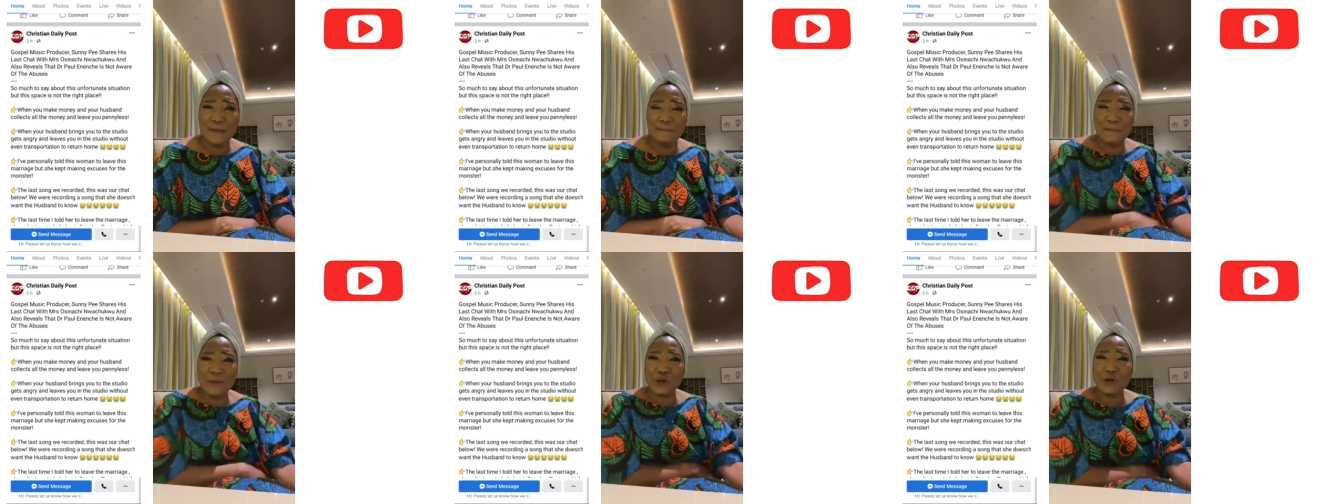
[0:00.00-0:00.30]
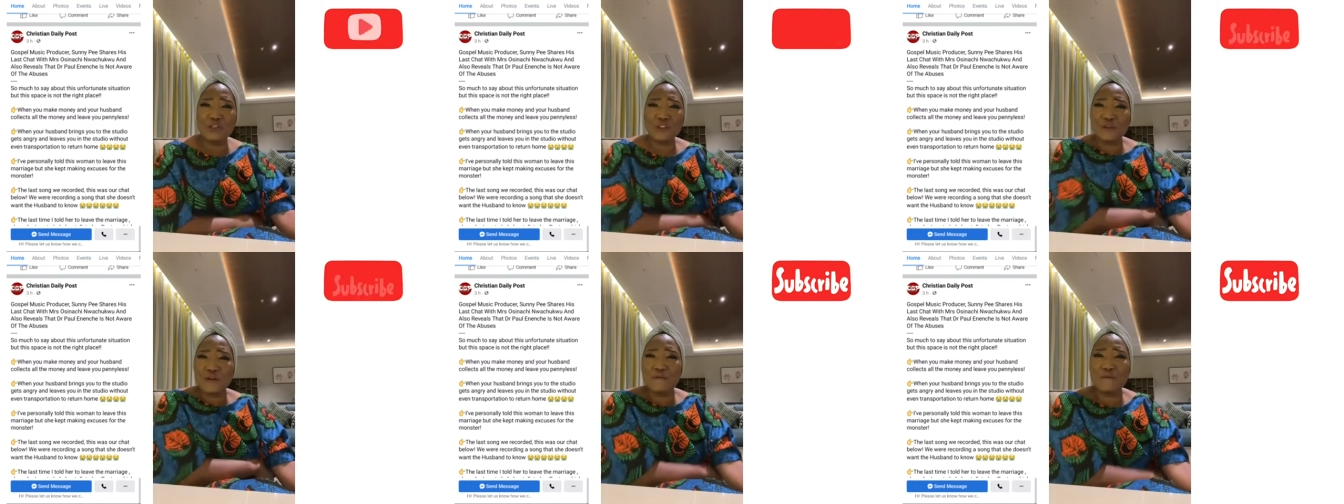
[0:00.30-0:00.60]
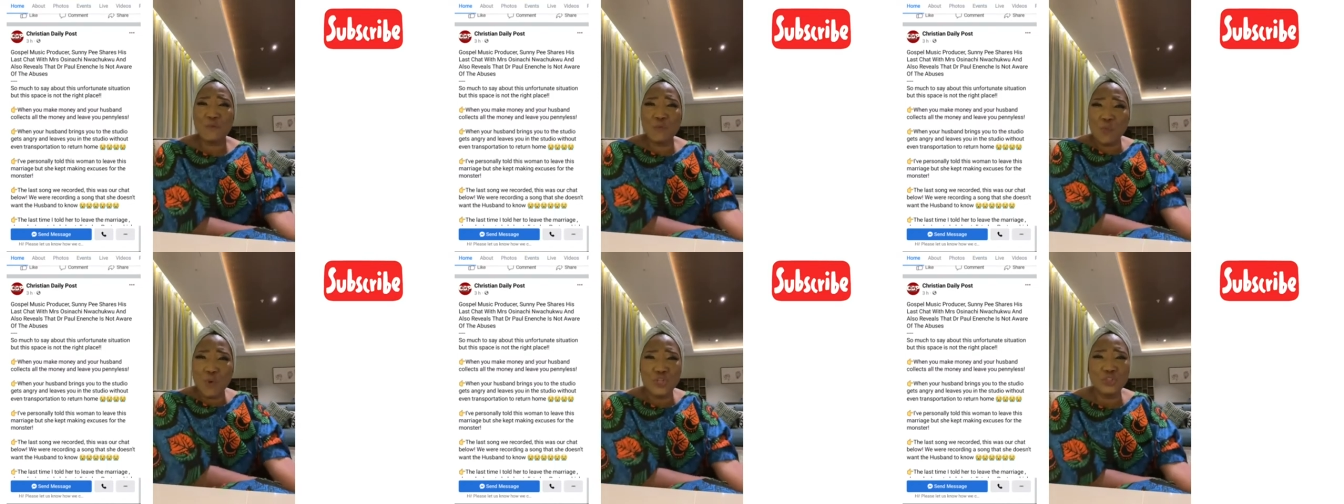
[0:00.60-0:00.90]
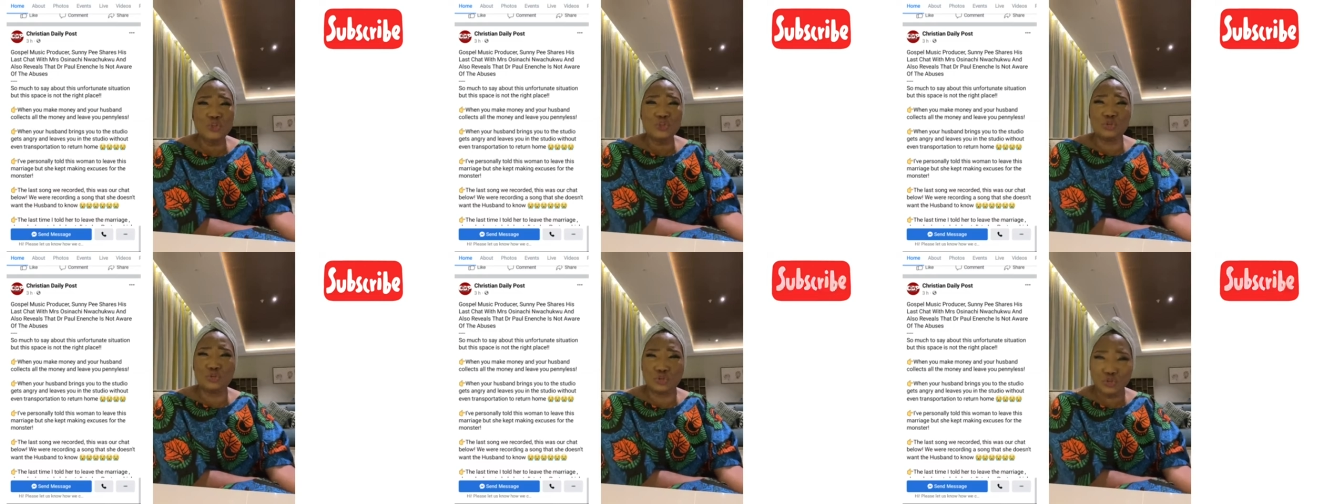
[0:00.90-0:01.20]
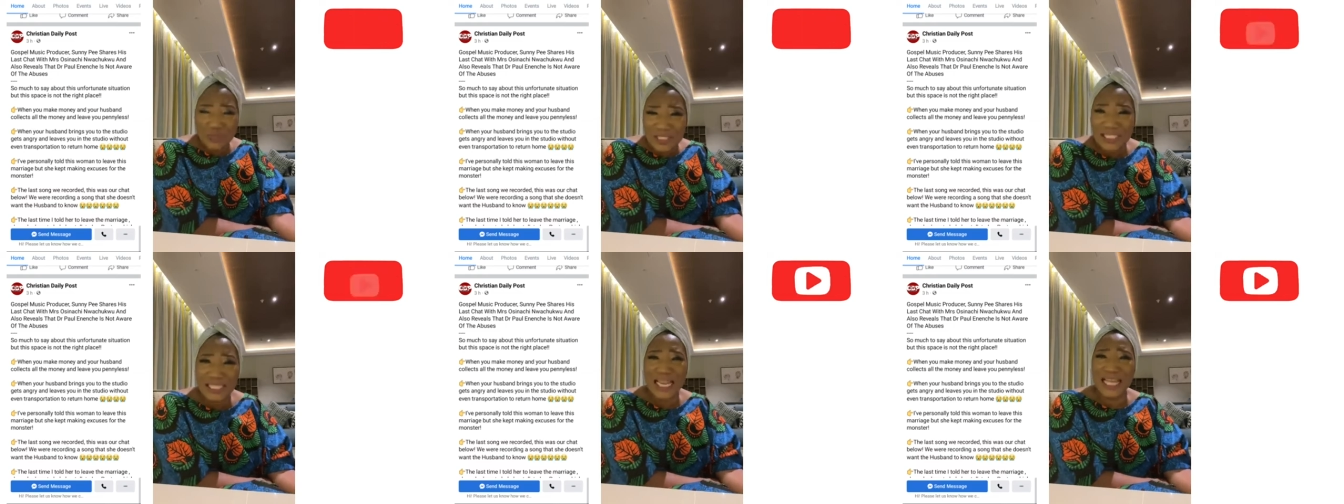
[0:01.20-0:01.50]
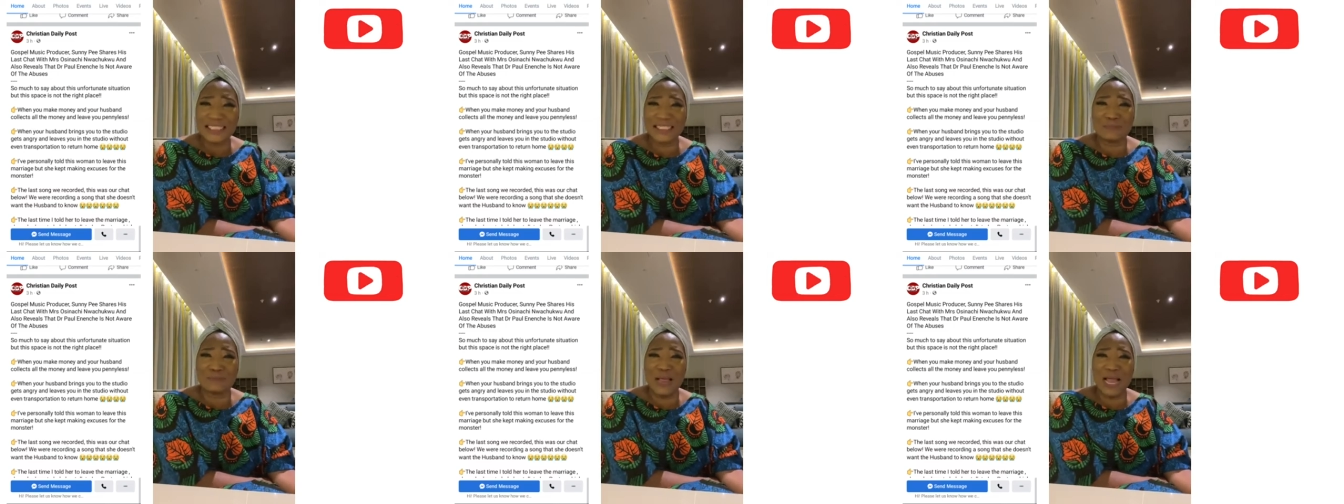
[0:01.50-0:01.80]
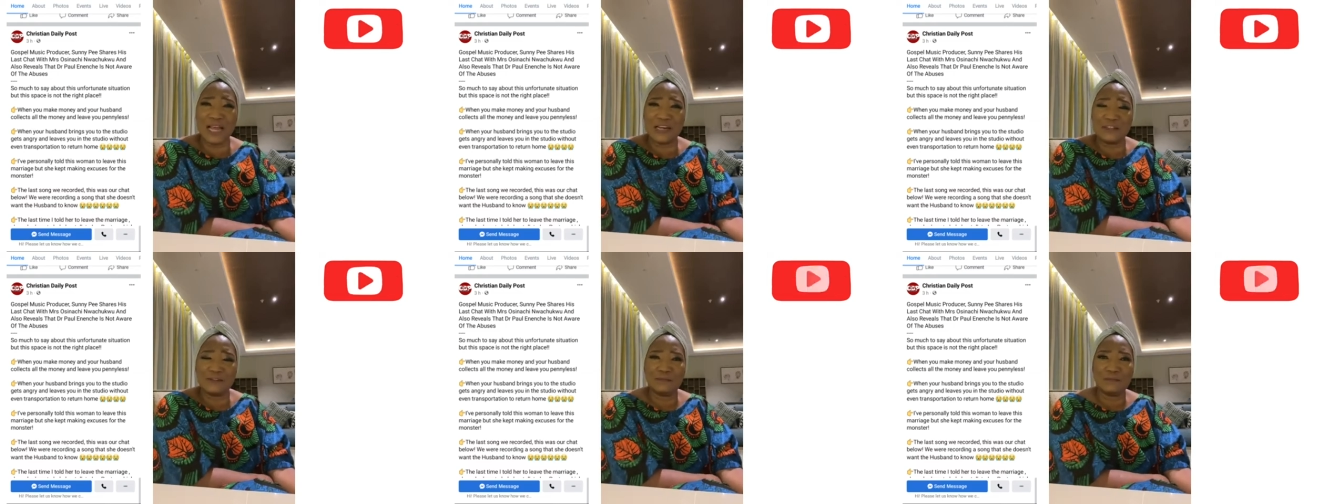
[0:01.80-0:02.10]
because of one useless
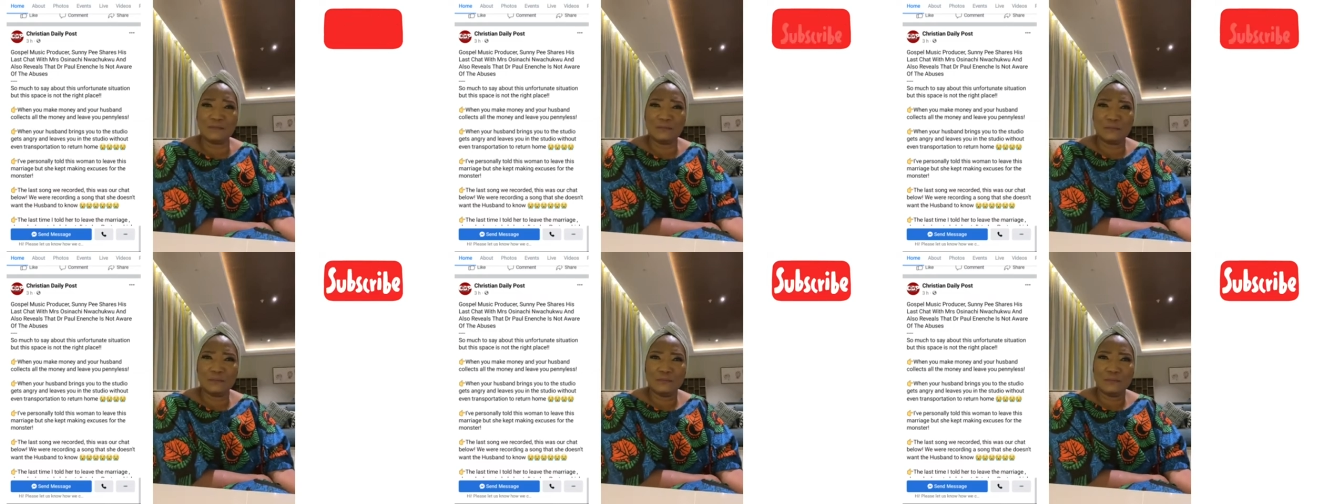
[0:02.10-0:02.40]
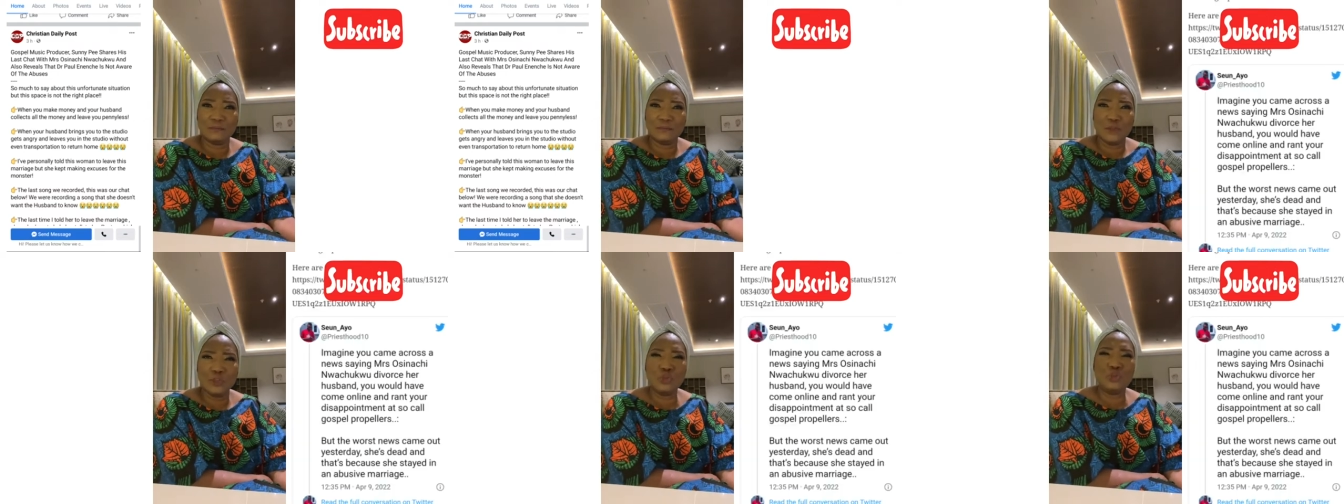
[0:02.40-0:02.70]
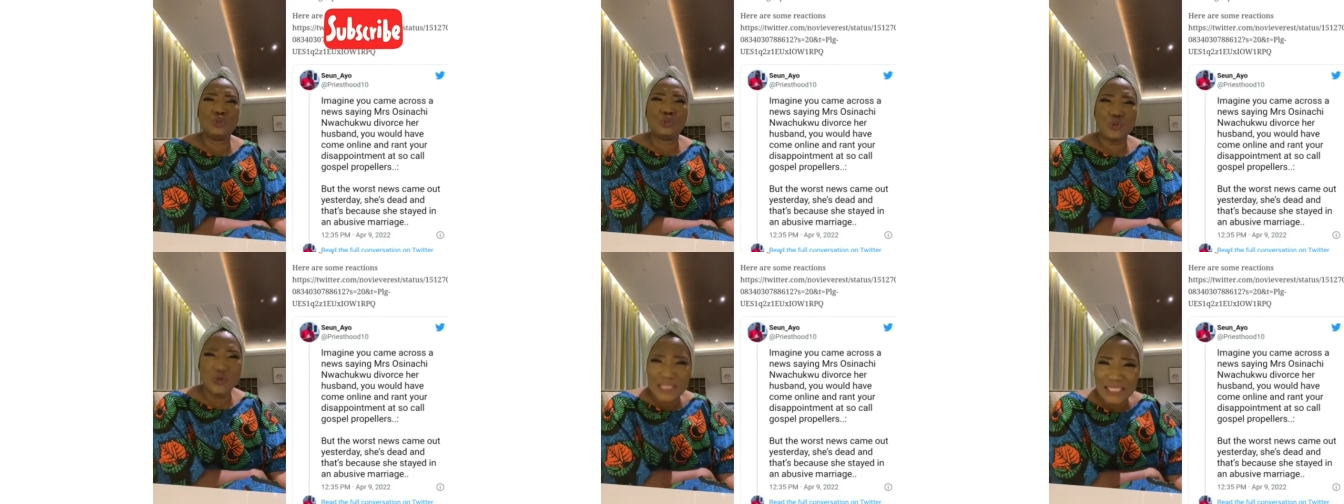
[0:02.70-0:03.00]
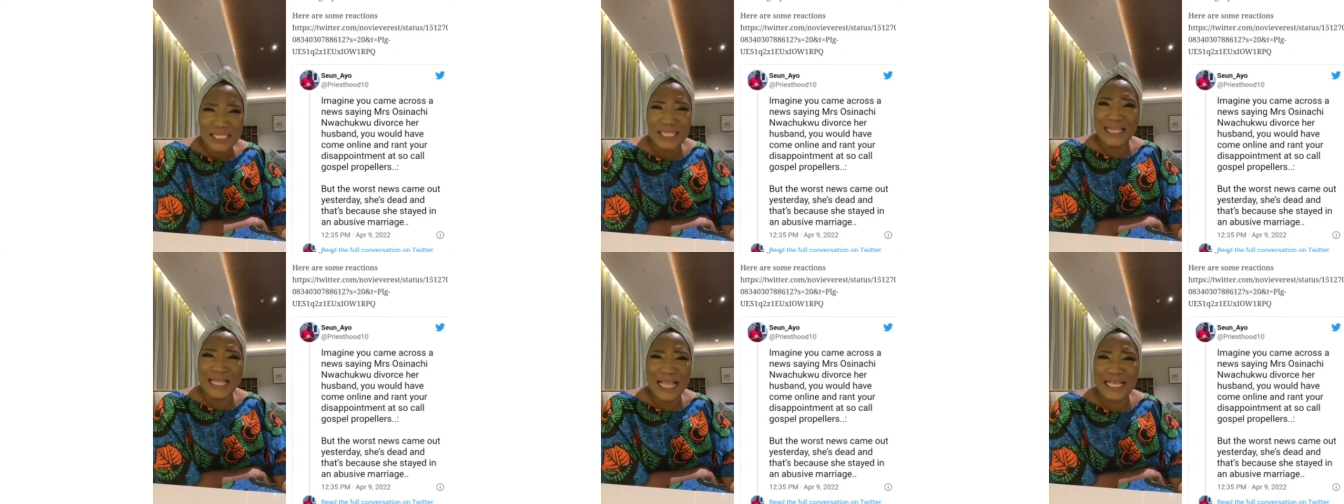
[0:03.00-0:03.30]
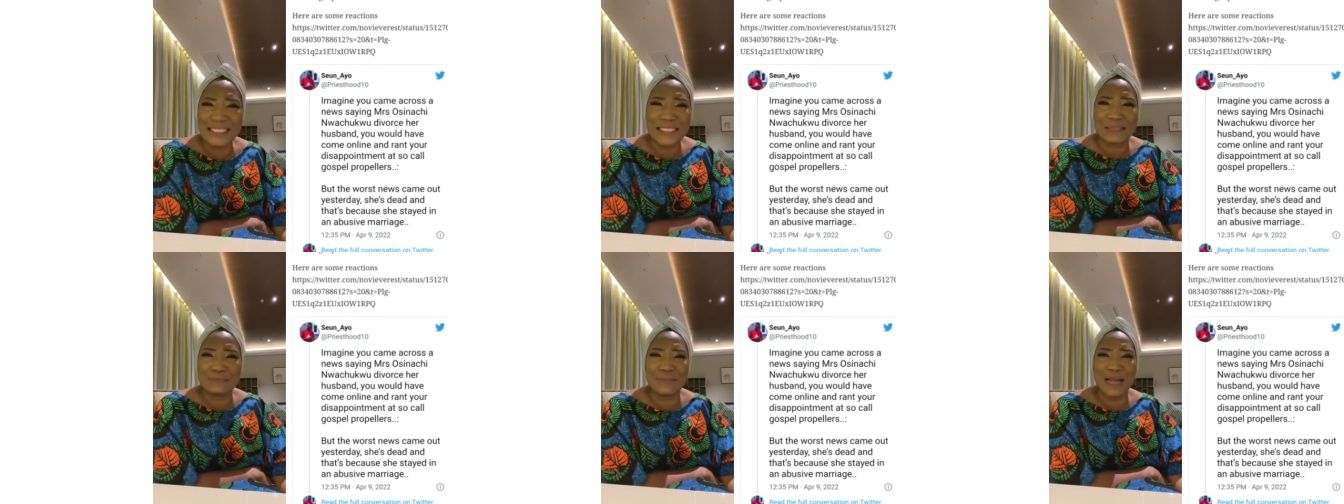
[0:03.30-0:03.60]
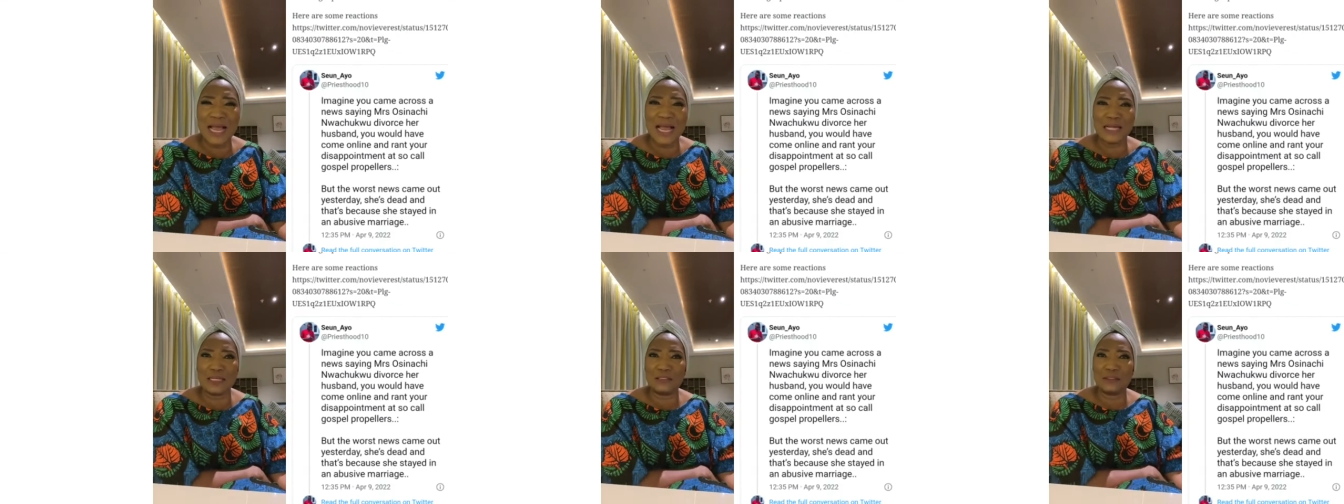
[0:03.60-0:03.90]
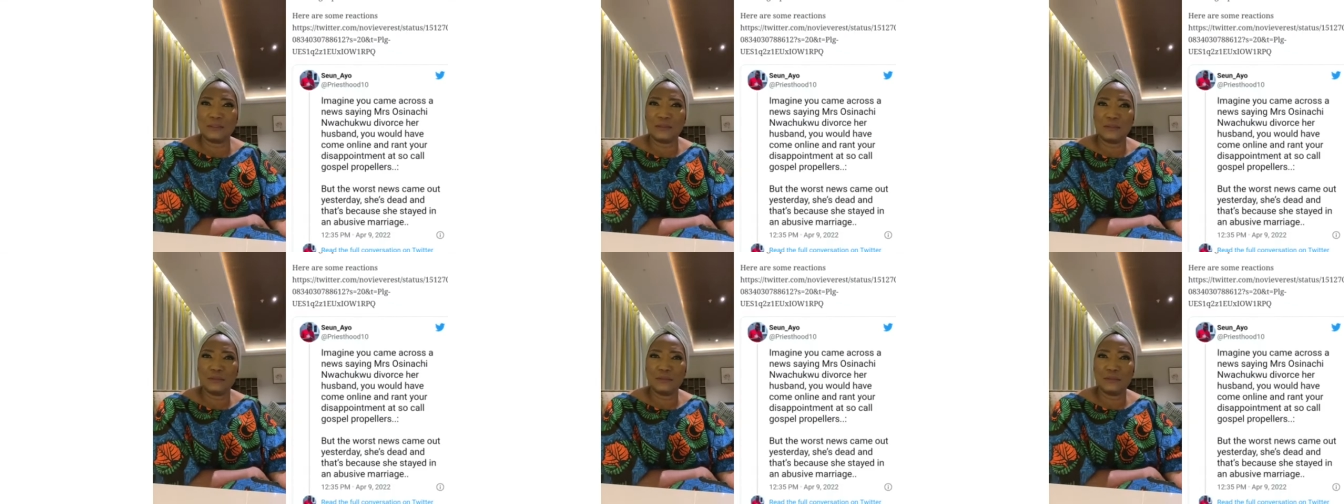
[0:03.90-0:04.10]
man? Useless man.